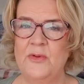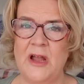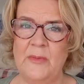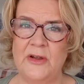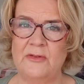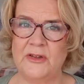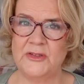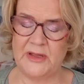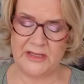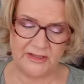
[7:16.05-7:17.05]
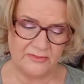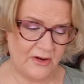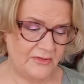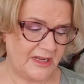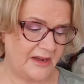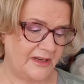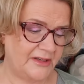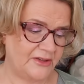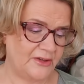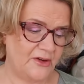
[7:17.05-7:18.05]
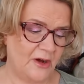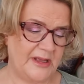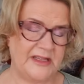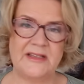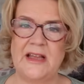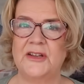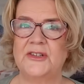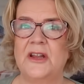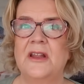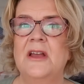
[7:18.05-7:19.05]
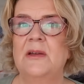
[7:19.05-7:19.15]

will come across when they scroll down into the comment section,